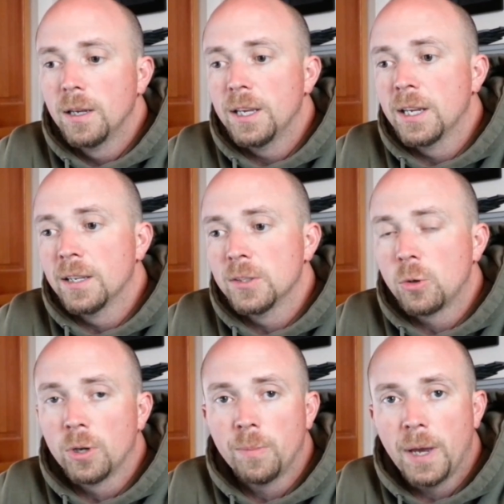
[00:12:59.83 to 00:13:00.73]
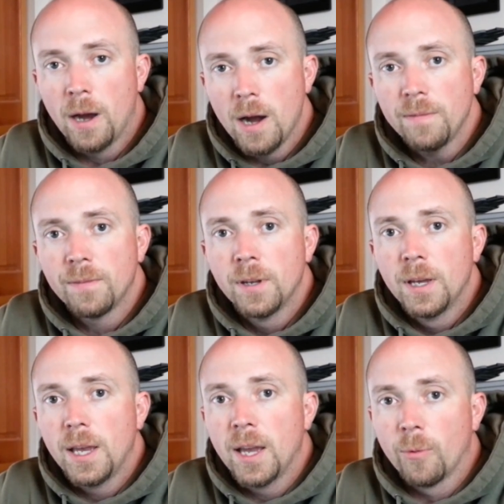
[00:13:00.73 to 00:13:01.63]
It is going to pay off,
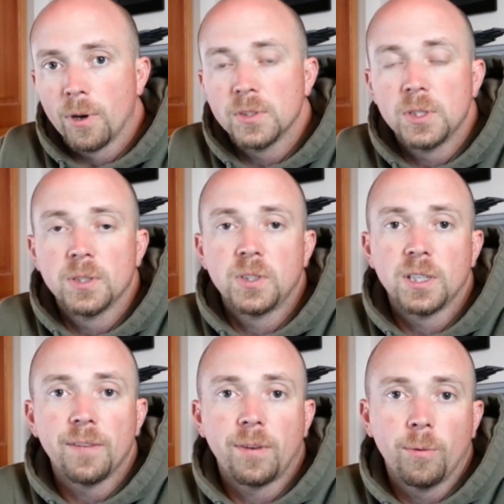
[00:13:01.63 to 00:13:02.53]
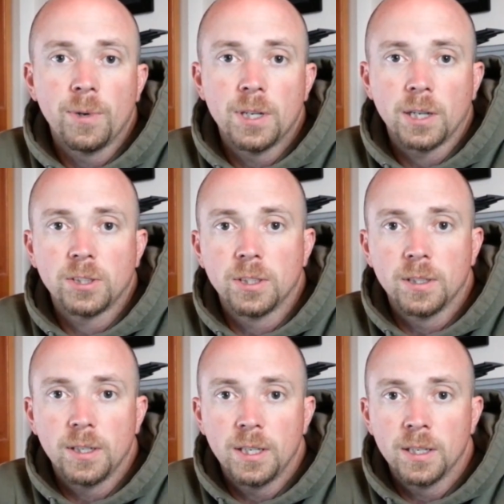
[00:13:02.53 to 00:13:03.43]
and we're going to see a significant
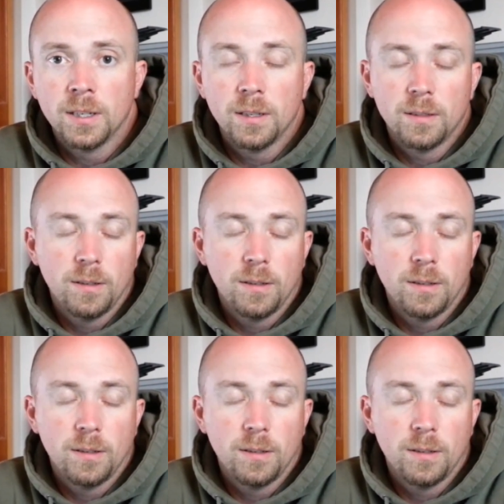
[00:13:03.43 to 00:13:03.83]
reduction in